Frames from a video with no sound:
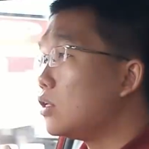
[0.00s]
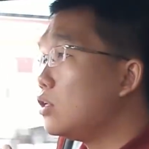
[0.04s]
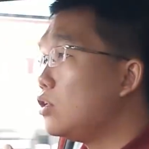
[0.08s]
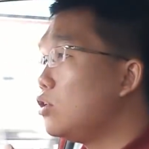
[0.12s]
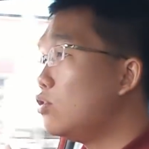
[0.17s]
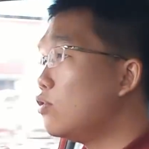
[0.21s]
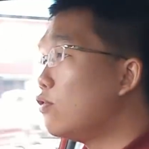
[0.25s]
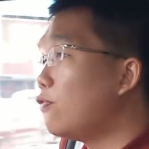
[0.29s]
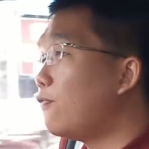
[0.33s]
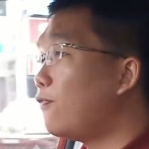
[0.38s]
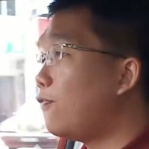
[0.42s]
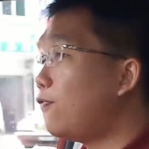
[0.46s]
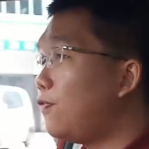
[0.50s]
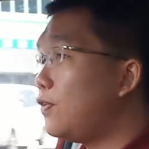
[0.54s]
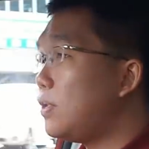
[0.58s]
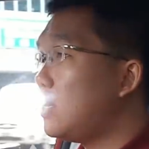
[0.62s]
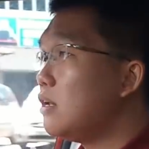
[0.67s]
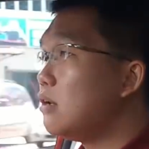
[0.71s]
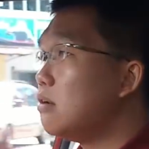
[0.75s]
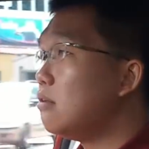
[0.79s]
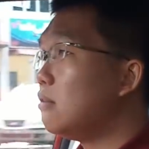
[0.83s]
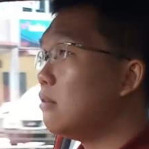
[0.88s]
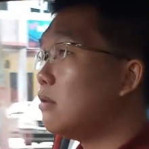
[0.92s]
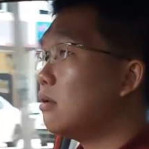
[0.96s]
you
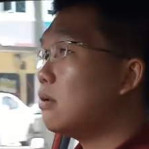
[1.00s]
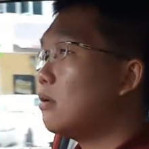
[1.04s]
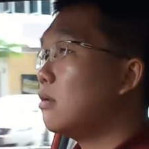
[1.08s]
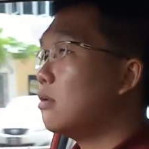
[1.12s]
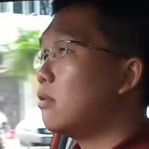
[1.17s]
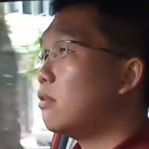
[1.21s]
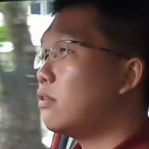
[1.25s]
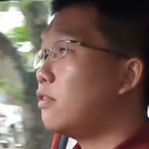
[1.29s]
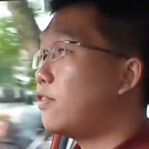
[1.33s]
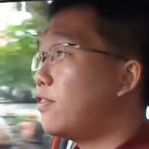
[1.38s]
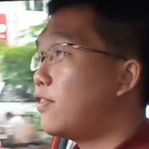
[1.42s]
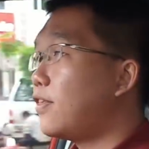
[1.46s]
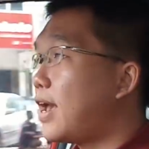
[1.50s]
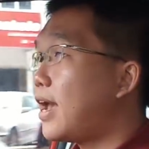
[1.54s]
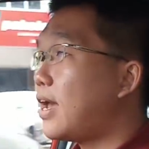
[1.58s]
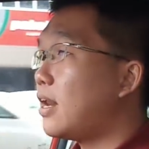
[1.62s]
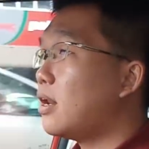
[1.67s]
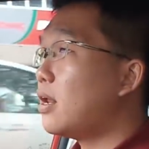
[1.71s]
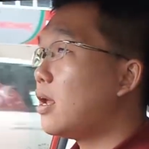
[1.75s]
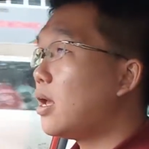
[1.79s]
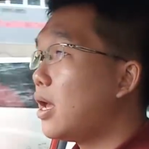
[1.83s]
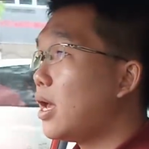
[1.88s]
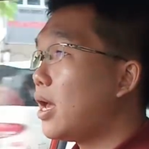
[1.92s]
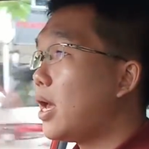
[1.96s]
feel
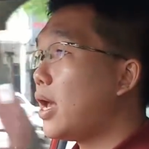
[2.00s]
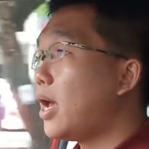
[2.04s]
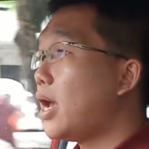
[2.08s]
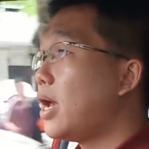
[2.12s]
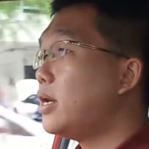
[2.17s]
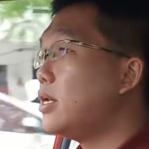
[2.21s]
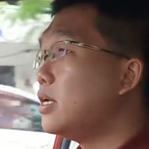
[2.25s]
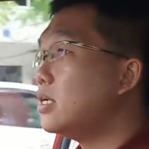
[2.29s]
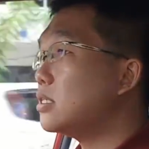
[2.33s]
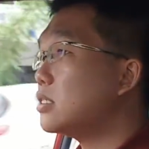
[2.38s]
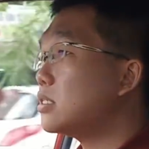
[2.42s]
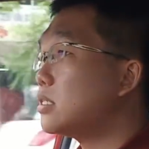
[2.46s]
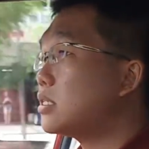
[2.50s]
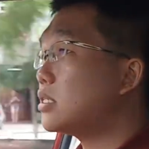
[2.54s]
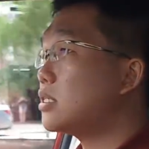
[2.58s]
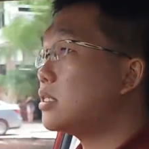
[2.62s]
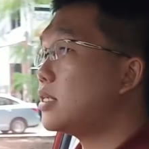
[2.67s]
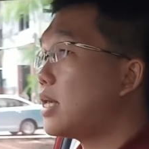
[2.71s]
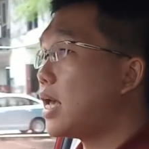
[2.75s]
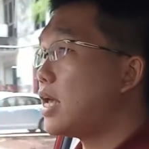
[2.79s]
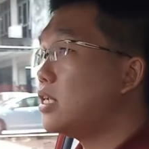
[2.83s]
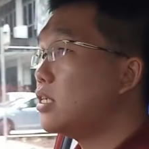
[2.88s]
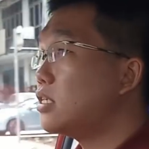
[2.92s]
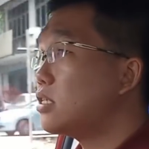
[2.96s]
that added
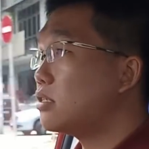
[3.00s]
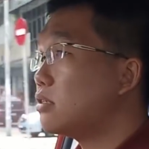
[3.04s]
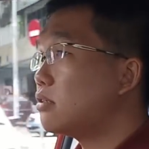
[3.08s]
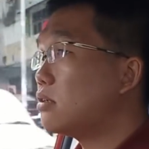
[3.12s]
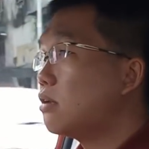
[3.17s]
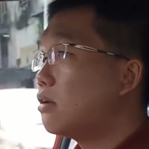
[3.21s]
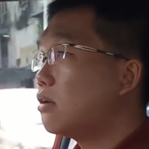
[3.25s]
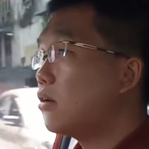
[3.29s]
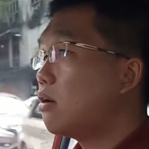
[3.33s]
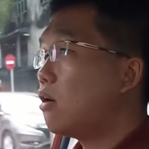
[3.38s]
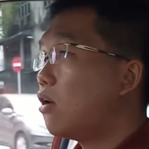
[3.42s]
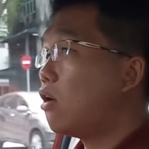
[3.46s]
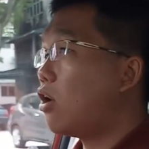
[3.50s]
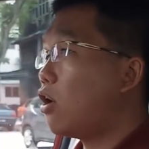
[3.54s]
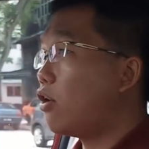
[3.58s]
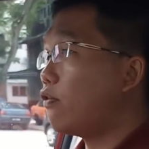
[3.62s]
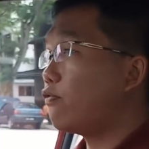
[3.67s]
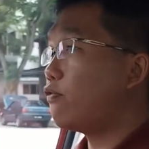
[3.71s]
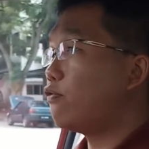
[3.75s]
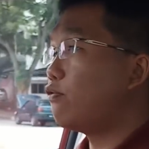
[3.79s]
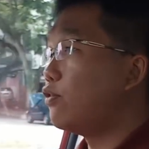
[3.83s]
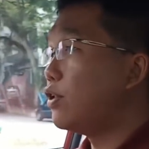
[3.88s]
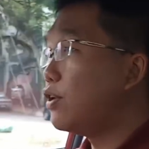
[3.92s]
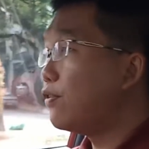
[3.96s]
sense
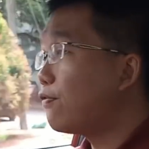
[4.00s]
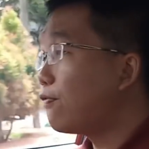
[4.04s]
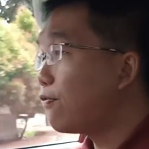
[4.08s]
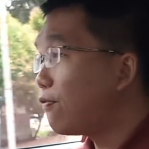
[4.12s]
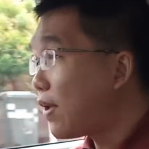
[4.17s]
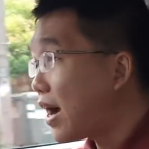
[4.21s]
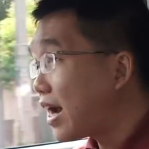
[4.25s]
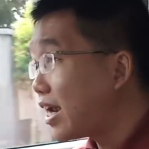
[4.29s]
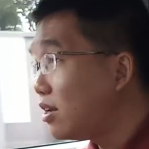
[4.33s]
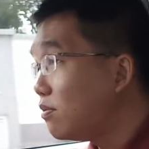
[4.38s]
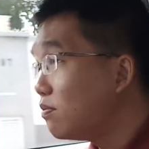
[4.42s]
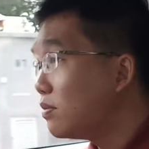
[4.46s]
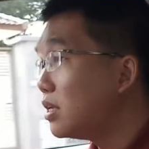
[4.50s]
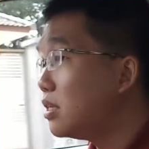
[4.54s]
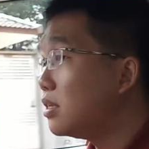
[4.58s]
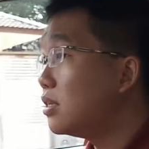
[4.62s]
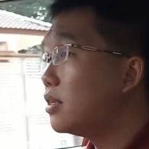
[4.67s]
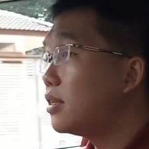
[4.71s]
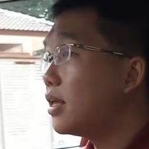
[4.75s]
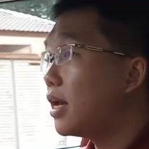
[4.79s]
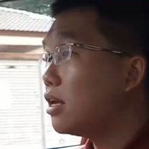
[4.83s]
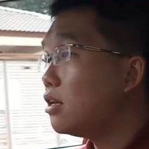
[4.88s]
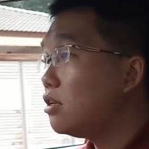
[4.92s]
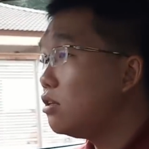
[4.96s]
of
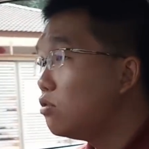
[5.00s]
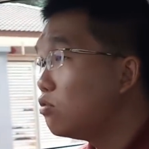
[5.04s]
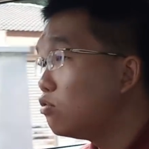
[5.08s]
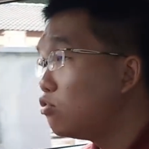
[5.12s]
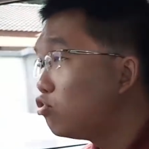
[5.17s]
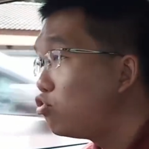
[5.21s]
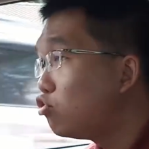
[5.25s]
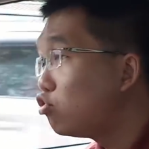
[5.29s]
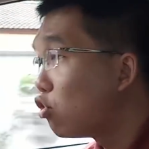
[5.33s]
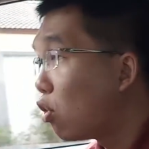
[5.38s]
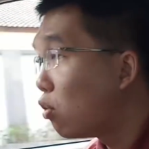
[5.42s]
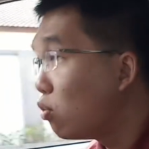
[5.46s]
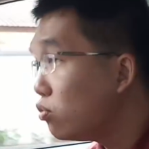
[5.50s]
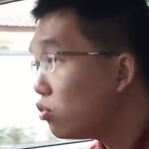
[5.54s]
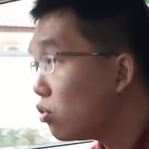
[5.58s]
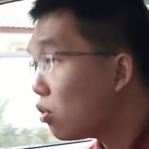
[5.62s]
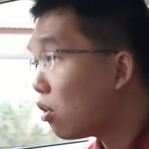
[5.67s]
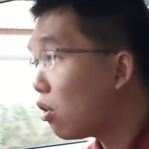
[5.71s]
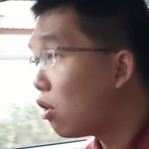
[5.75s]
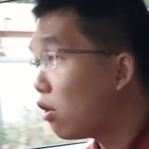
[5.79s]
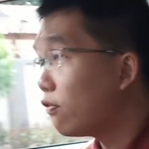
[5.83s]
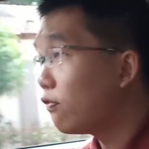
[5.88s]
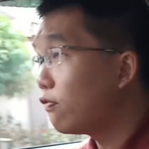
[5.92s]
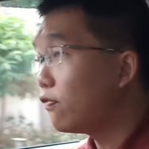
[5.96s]
refinement that you don't
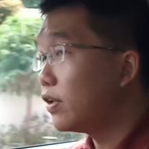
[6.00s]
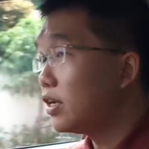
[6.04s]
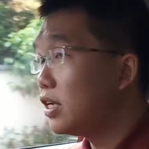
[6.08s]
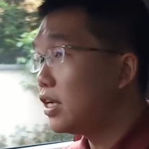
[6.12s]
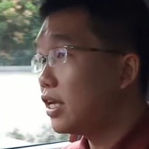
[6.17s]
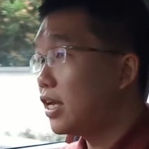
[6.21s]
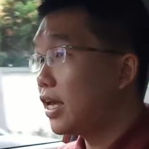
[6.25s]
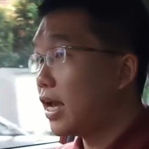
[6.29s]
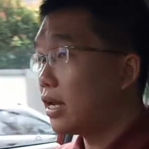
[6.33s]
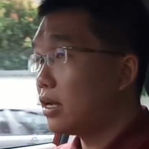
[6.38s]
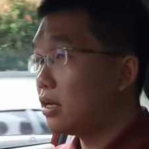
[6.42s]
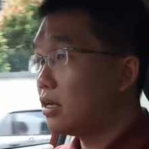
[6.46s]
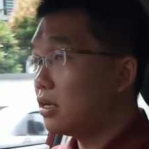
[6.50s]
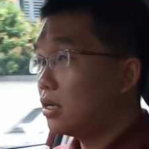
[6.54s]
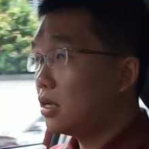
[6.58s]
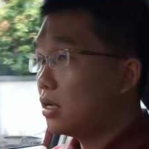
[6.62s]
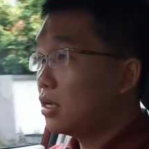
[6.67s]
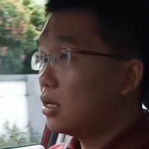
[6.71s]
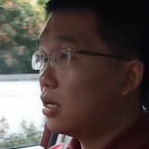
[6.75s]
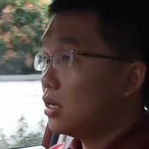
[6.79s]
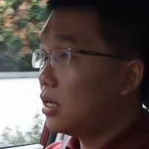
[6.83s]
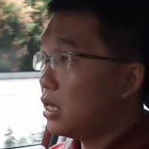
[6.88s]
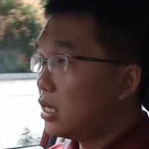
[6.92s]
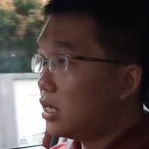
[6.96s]
often get
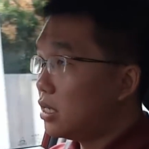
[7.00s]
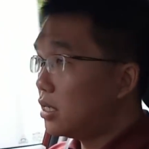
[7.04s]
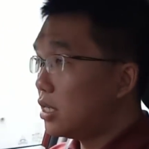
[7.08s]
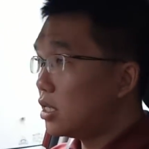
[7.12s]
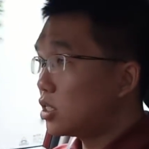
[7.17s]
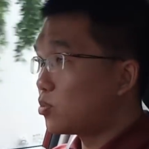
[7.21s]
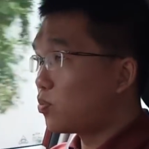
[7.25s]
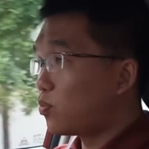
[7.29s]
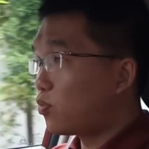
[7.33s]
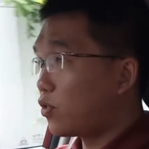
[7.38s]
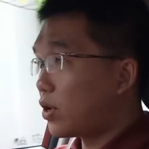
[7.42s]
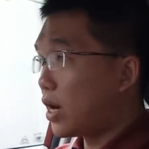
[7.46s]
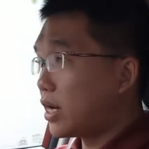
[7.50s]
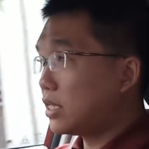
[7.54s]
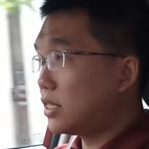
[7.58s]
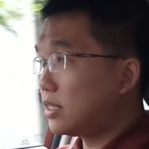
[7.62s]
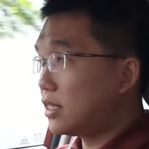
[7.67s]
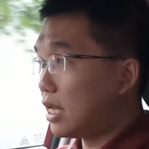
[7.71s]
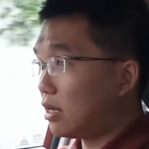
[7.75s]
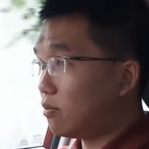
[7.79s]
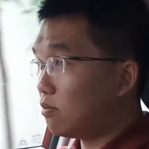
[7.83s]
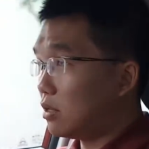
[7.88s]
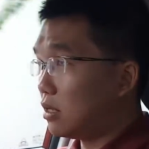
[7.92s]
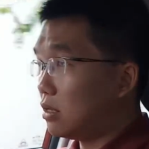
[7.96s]
in this price
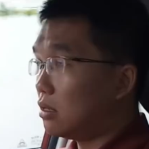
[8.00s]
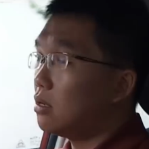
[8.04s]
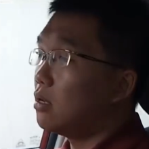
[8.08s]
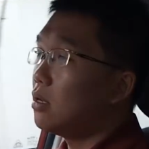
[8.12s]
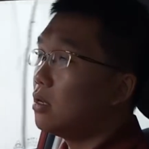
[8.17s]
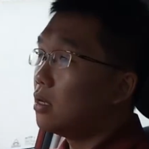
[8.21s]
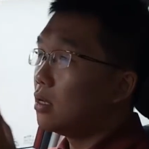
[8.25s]
segment.